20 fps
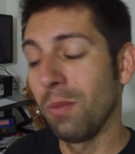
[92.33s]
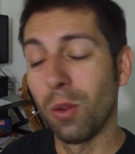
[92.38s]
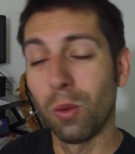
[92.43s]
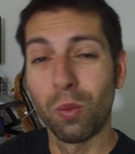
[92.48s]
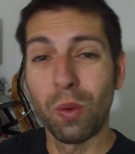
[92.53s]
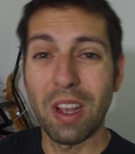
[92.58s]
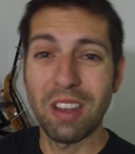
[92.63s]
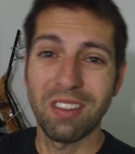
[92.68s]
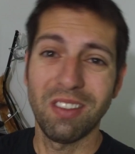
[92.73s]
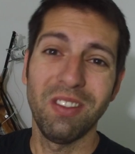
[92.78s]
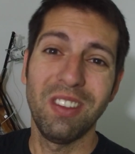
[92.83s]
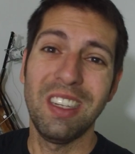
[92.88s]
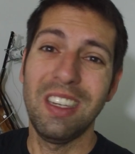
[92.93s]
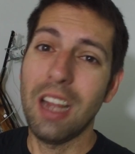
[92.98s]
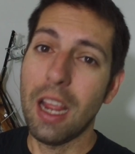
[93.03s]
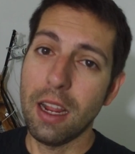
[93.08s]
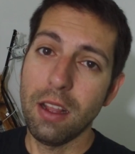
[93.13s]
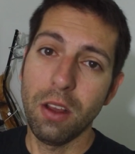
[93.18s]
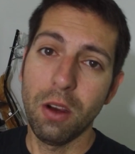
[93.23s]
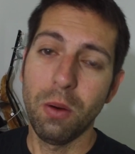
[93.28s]
The rest of
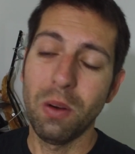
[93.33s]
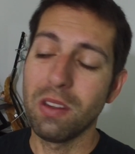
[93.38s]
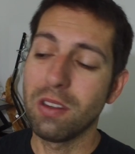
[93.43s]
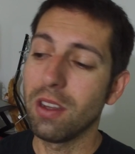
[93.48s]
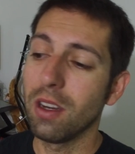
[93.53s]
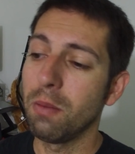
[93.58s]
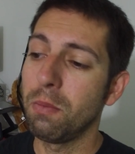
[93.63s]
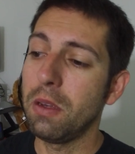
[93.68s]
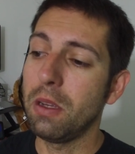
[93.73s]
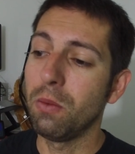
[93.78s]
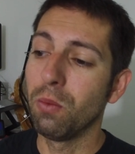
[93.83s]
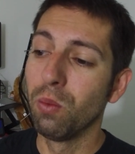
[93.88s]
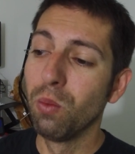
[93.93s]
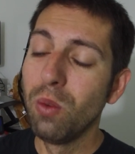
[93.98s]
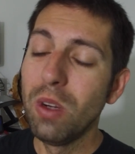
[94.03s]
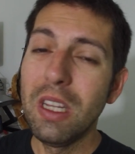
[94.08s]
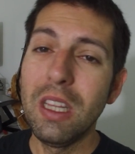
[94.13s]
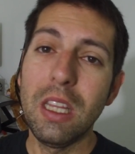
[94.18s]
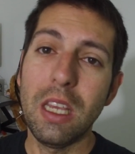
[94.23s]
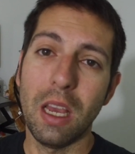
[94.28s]
today, though, is going to be
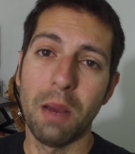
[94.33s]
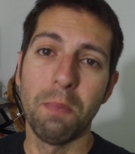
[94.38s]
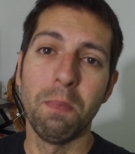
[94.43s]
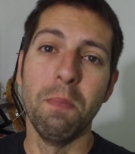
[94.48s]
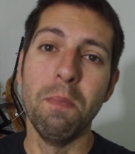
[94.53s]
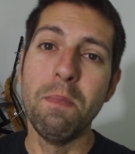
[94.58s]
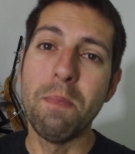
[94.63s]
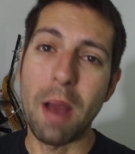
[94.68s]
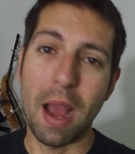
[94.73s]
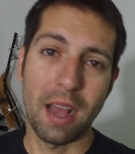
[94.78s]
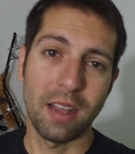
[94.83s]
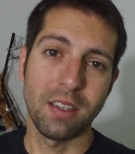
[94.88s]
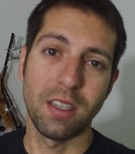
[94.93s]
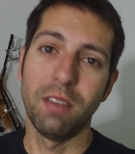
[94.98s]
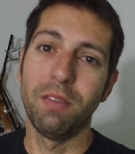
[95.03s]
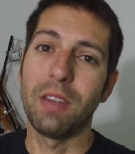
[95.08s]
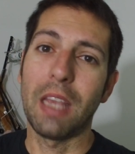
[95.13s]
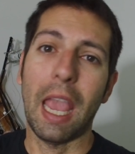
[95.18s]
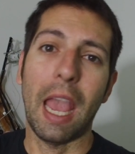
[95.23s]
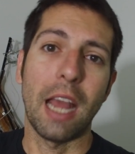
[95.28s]
really a
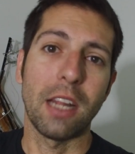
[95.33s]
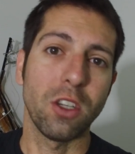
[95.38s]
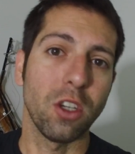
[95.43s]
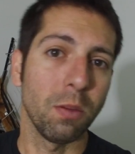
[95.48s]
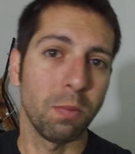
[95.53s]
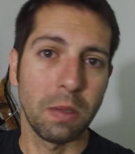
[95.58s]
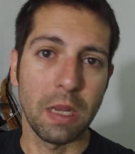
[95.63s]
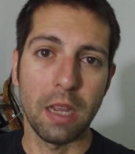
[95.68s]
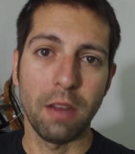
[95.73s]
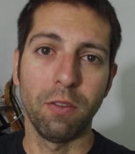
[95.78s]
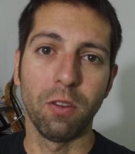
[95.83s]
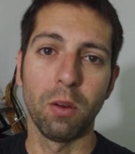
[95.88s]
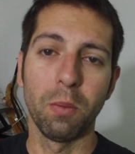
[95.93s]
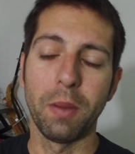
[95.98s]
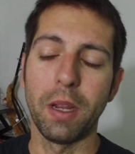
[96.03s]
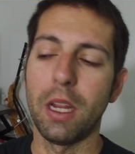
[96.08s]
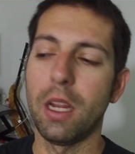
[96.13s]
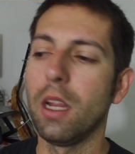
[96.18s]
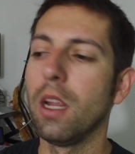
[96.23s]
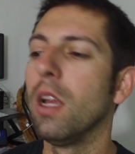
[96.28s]
massive catch-up day
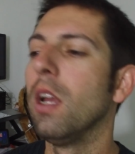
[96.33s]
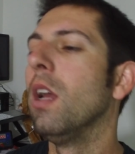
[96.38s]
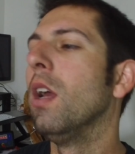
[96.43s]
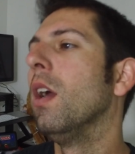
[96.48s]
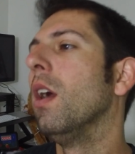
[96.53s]
for me.